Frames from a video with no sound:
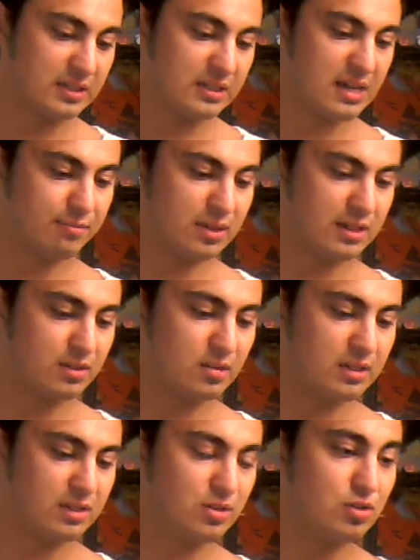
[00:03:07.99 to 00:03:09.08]
That way you
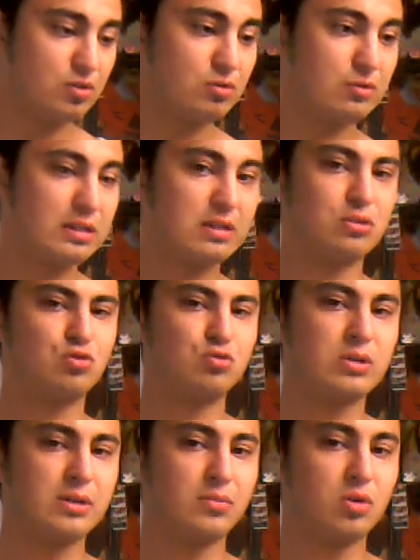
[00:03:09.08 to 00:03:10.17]
can use a
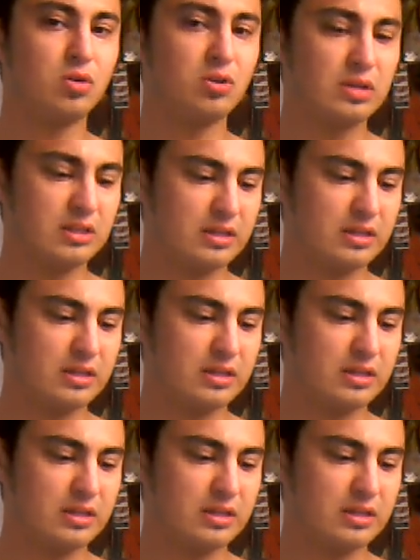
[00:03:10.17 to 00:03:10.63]
Dremel